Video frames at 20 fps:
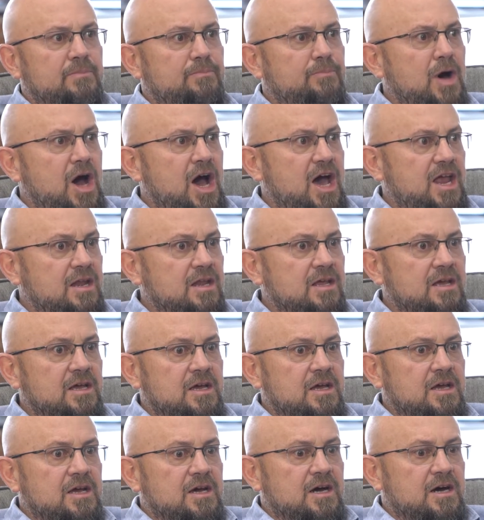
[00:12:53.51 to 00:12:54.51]
But
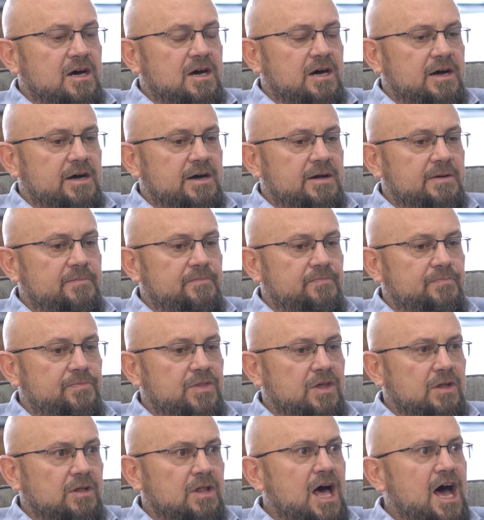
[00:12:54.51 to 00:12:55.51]

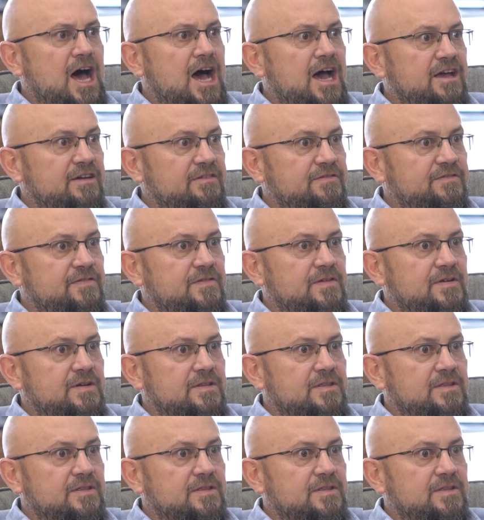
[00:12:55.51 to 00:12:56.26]
the live